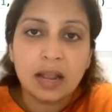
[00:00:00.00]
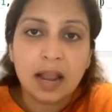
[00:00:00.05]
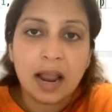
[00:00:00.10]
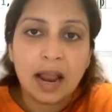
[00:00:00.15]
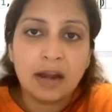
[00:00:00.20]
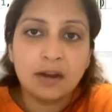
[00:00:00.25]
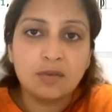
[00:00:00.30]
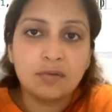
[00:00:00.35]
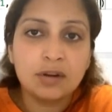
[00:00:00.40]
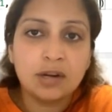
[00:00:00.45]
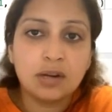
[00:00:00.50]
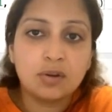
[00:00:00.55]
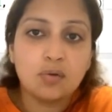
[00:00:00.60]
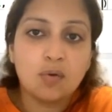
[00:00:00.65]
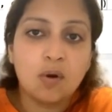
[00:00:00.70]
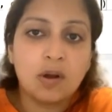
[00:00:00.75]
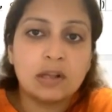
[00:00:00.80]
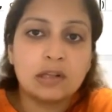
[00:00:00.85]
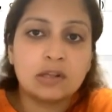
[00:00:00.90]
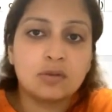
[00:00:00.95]
and you need
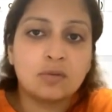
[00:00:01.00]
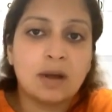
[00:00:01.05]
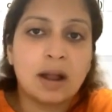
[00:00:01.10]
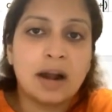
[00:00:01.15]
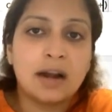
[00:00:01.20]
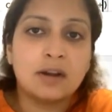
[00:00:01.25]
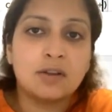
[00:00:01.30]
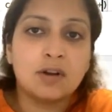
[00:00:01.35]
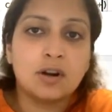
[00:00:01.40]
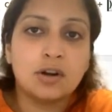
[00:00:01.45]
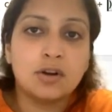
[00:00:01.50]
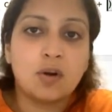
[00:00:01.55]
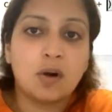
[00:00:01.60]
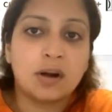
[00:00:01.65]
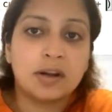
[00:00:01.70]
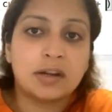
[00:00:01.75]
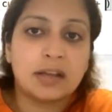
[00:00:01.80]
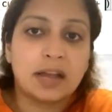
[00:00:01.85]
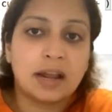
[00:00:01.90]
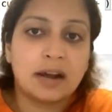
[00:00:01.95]
to also add your
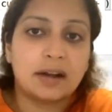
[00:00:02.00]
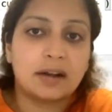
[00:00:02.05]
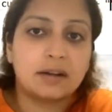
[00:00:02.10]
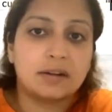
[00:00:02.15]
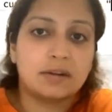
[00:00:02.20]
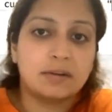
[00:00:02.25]
dot character.